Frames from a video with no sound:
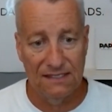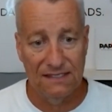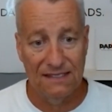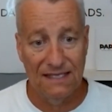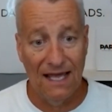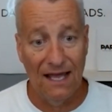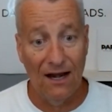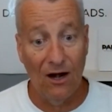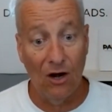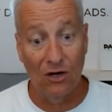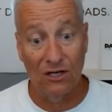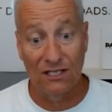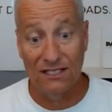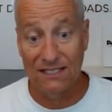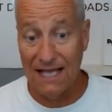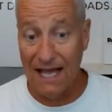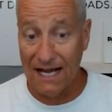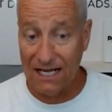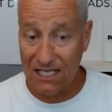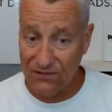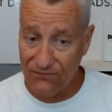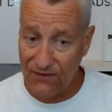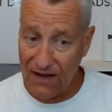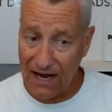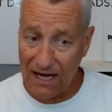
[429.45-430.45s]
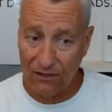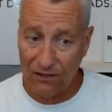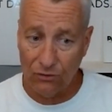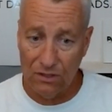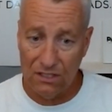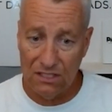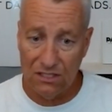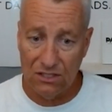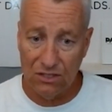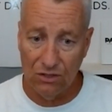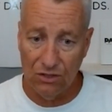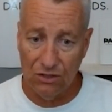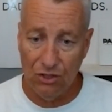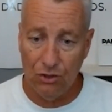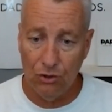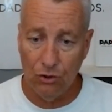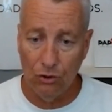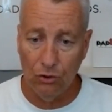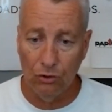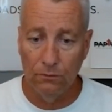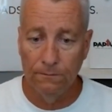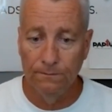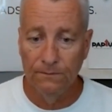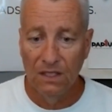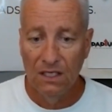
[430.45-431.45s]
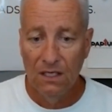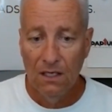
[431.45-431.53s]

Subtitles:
that are satisfactory to you,